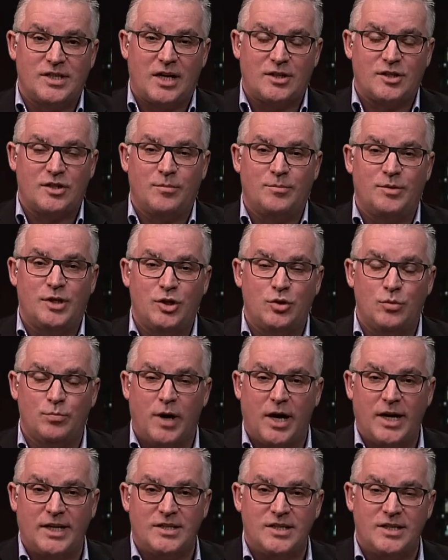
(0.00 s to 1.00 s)
not something you
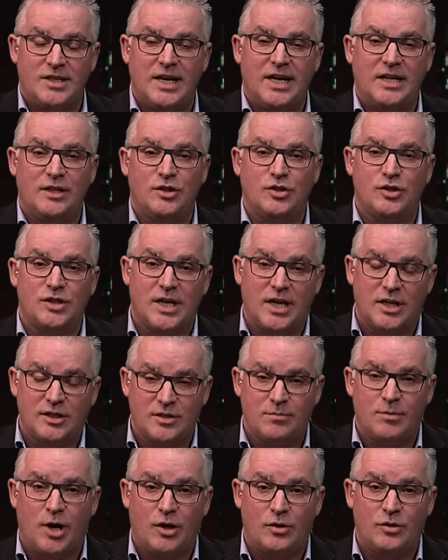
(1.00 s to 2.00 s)
buy today and you sell
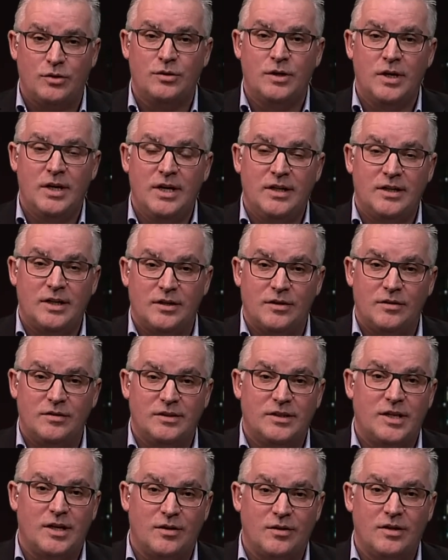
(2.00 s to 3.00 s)
tomorrow. They're
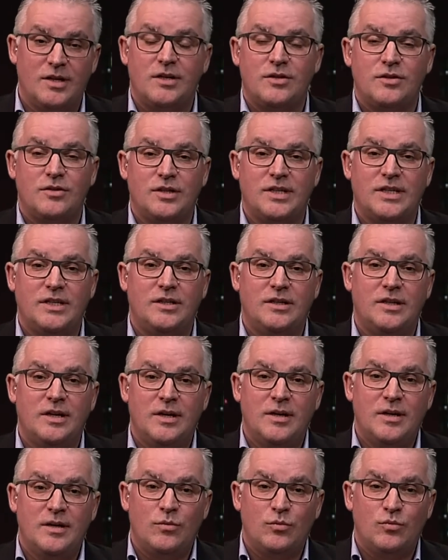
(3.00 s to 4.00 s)
literally
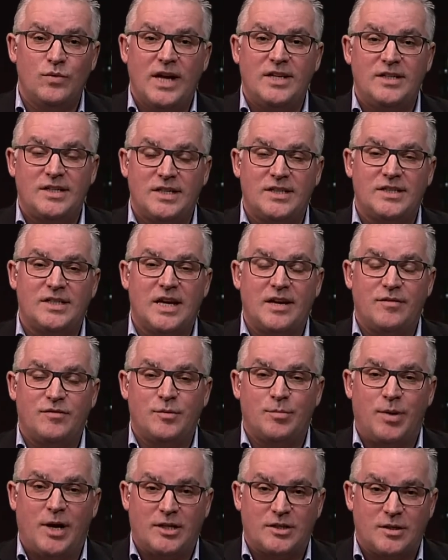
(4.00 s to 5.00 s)
renting safe
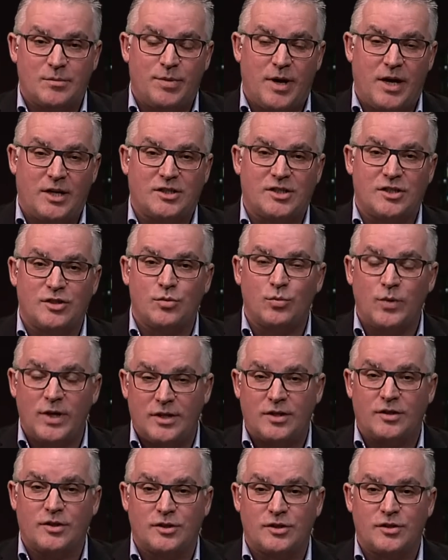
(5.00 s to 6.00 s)
deposit boxes
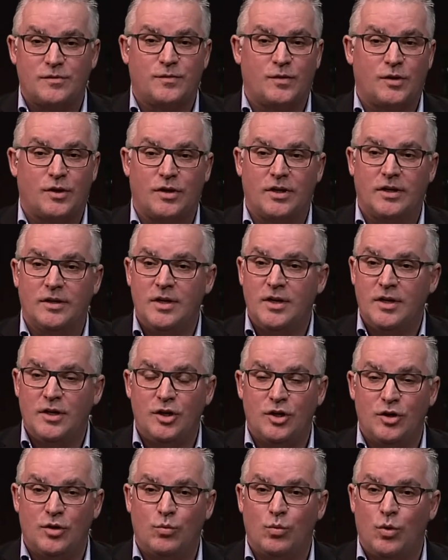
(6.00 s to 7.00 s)
with us for
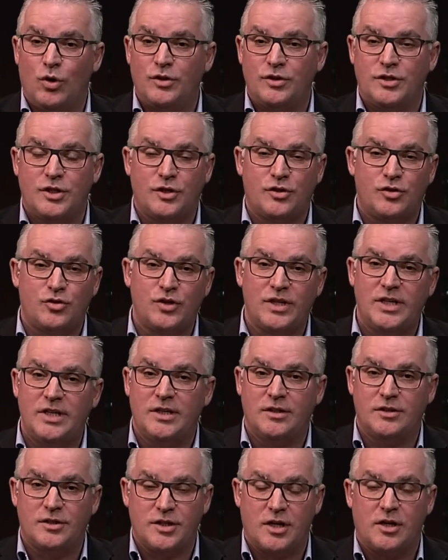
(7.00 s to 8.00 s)
1 to 3
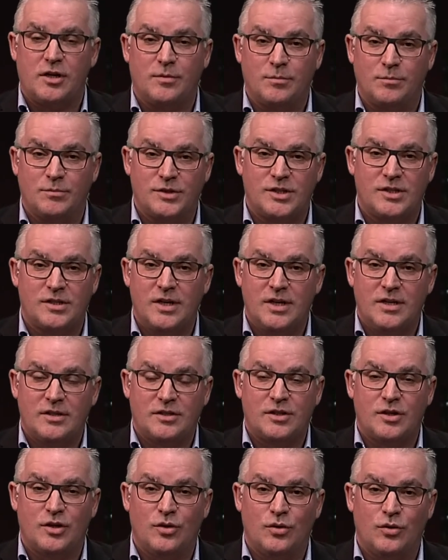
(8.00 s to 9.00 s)
year terms.
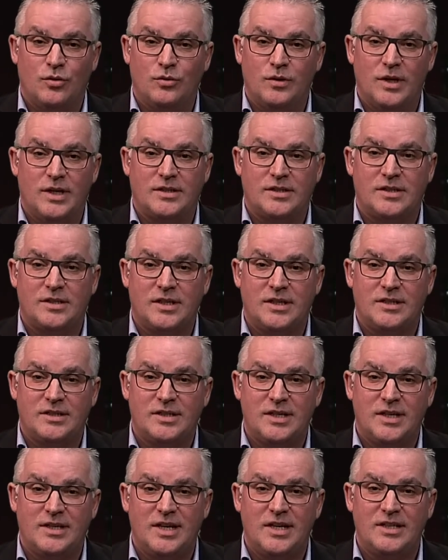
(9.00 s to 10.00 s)
So it's
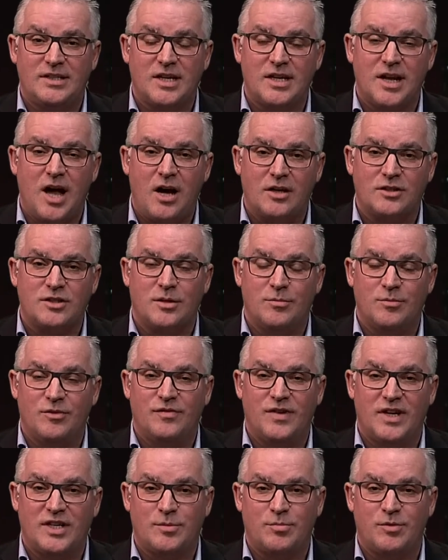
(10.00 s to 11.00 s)
a long-term
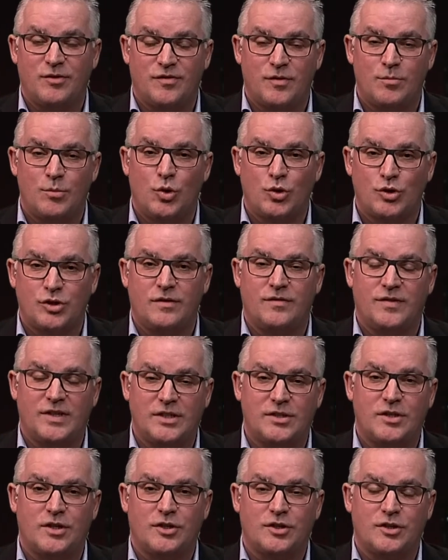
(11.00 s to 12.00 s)
investment for most of
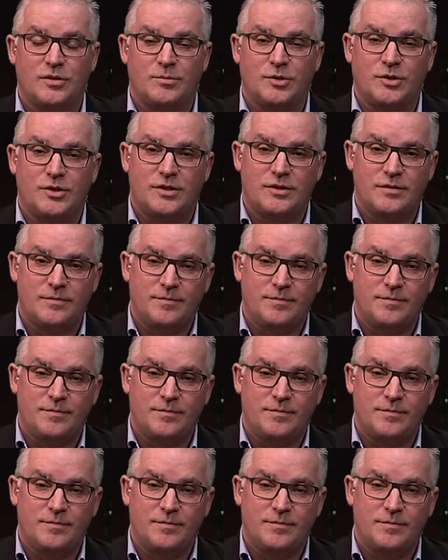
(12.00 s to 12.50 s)
these customers.